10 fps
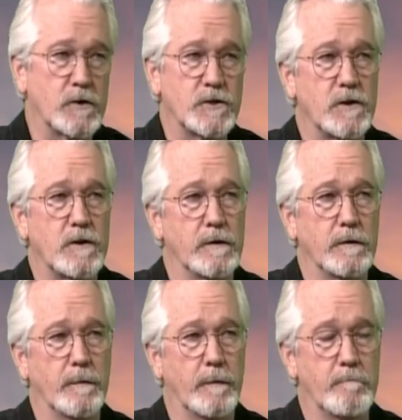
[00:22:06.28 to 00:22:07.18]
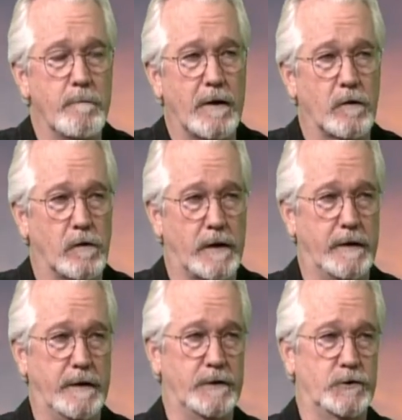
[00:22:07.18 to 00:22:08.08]
are certain medical
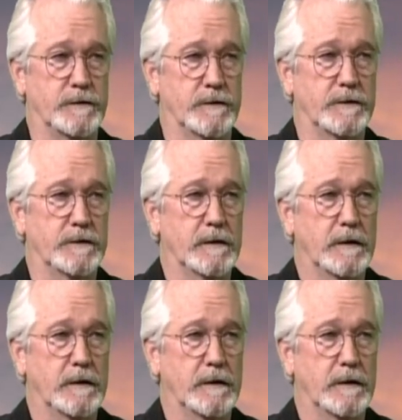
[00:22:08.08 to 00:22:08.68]
conditions